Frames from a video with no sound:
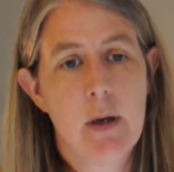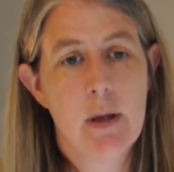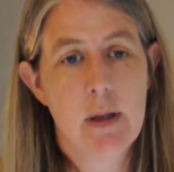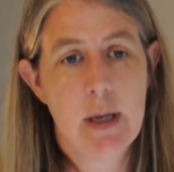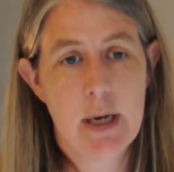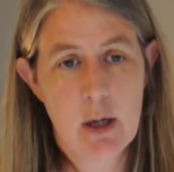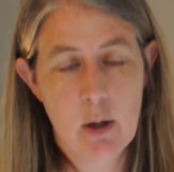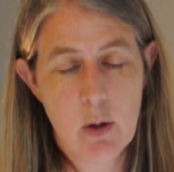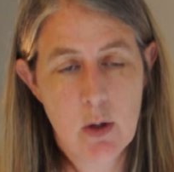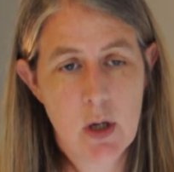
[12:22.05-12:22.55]

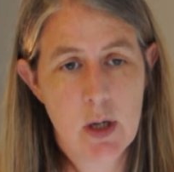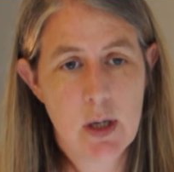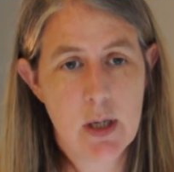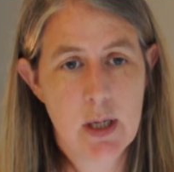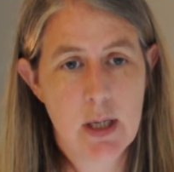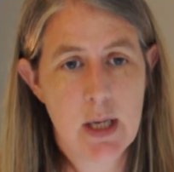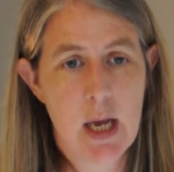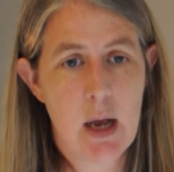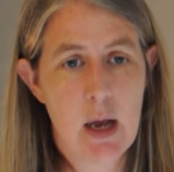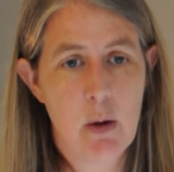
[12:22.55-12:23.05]
Then it goes on
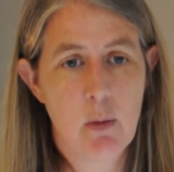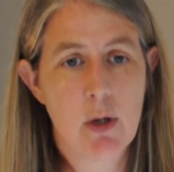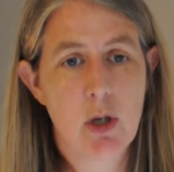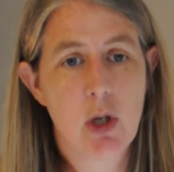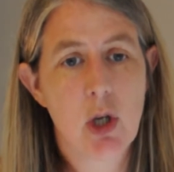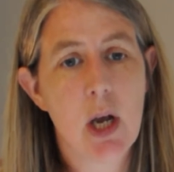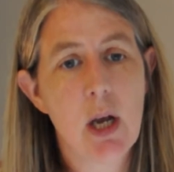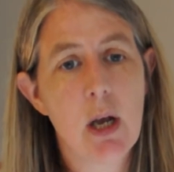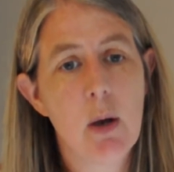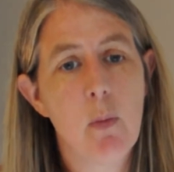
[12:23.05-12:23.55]
to say, when
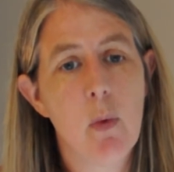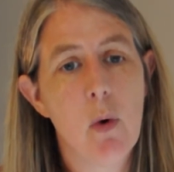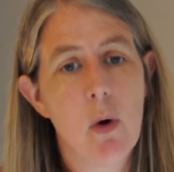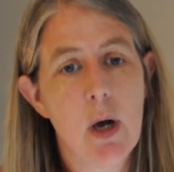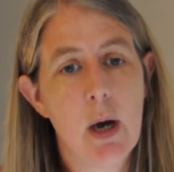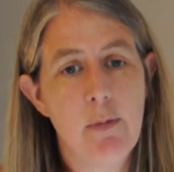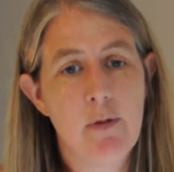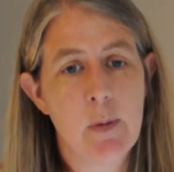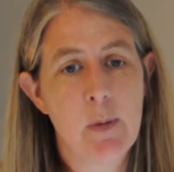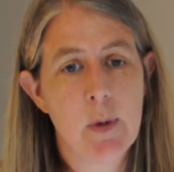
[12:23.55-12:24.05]
Jacob
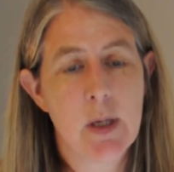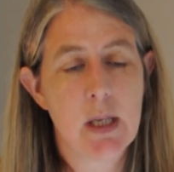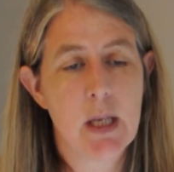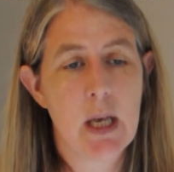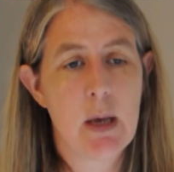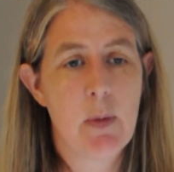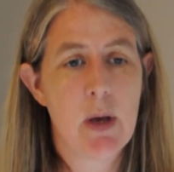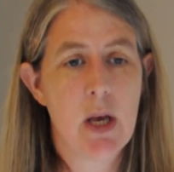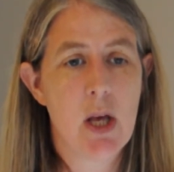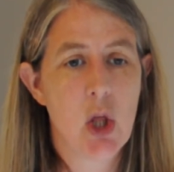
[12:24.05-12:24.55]
woke up from his
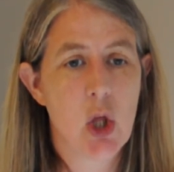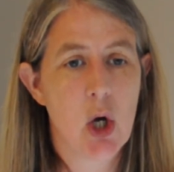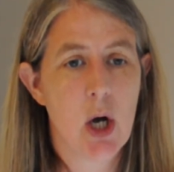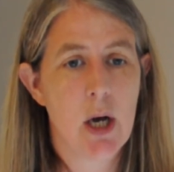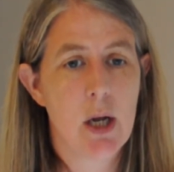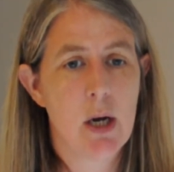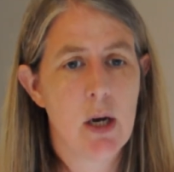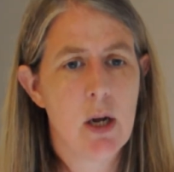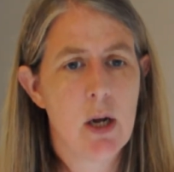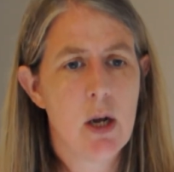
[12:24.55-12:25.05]
sleep, he
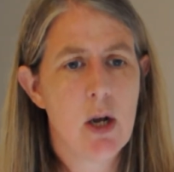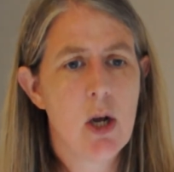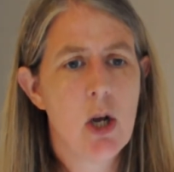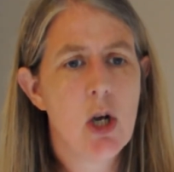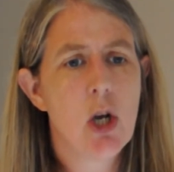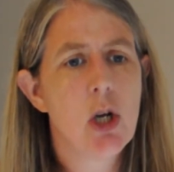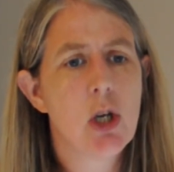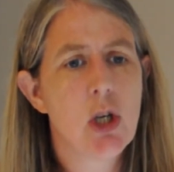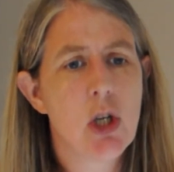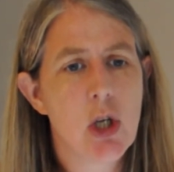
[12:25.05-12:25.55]
thought,
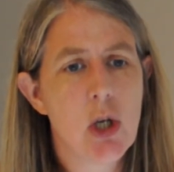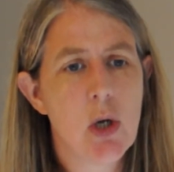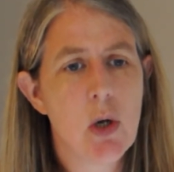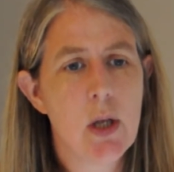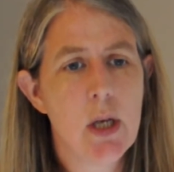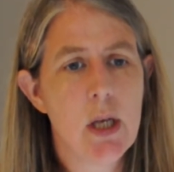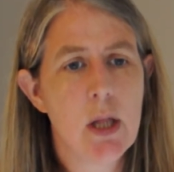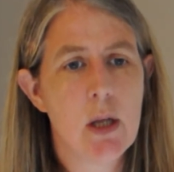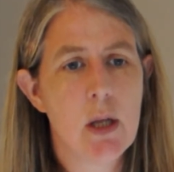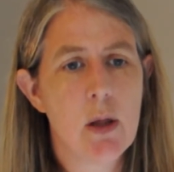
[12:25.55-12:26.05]

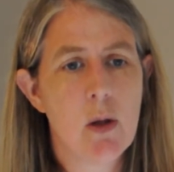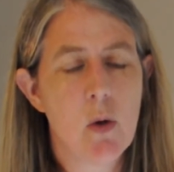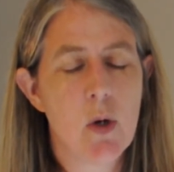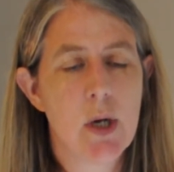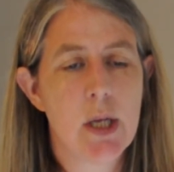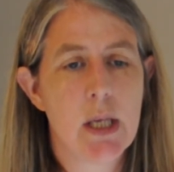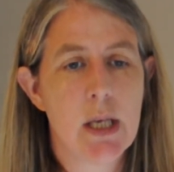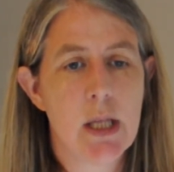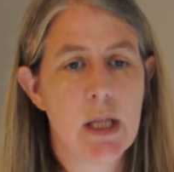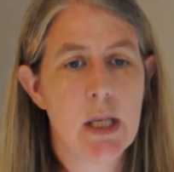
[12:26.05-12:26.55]
"Surely the
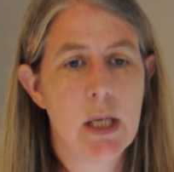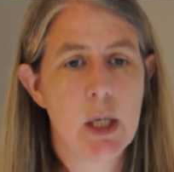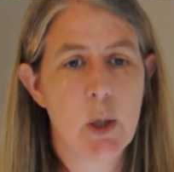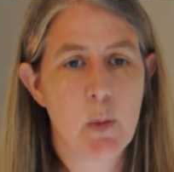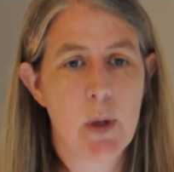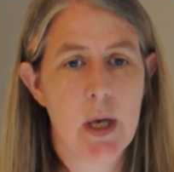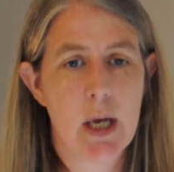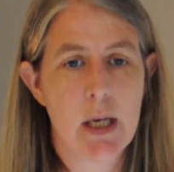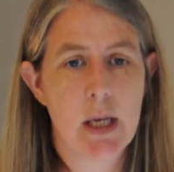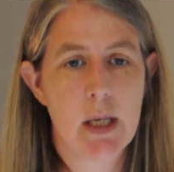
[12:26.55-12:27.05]
Lord is in this
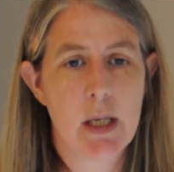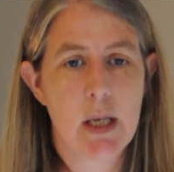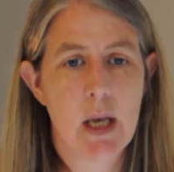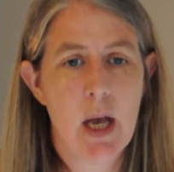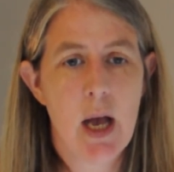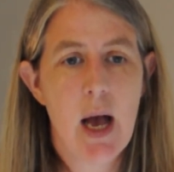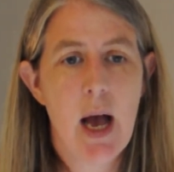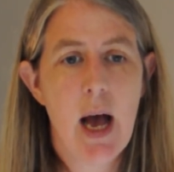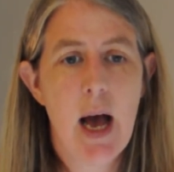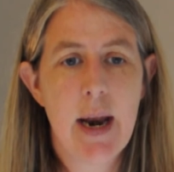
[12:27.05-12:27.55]
place,
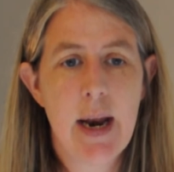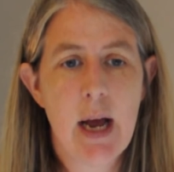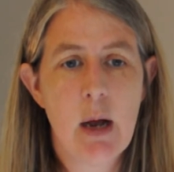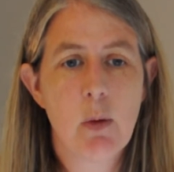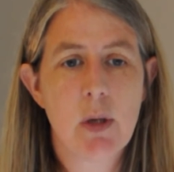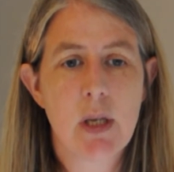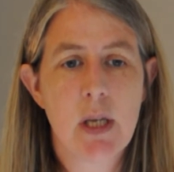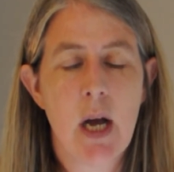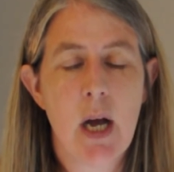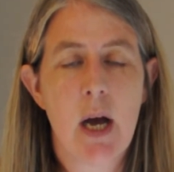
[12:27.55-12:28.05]
and I
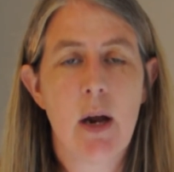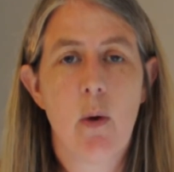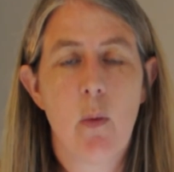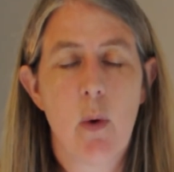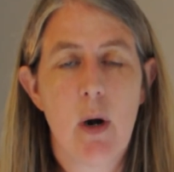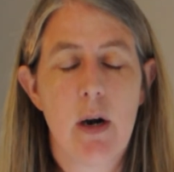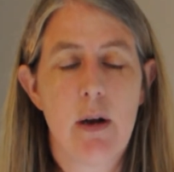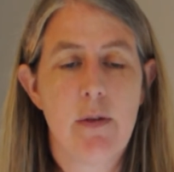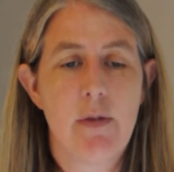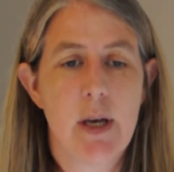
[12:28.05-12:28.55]
was not
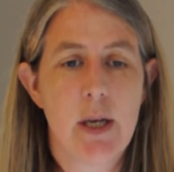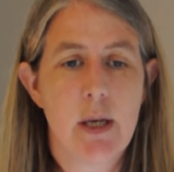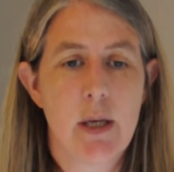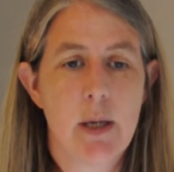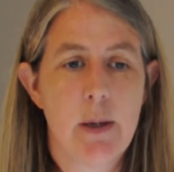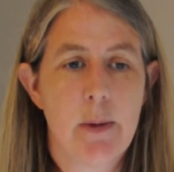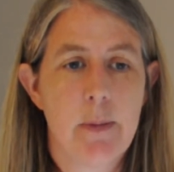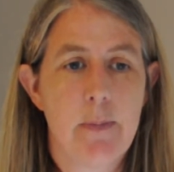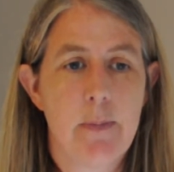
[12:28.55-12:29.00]
aware of it."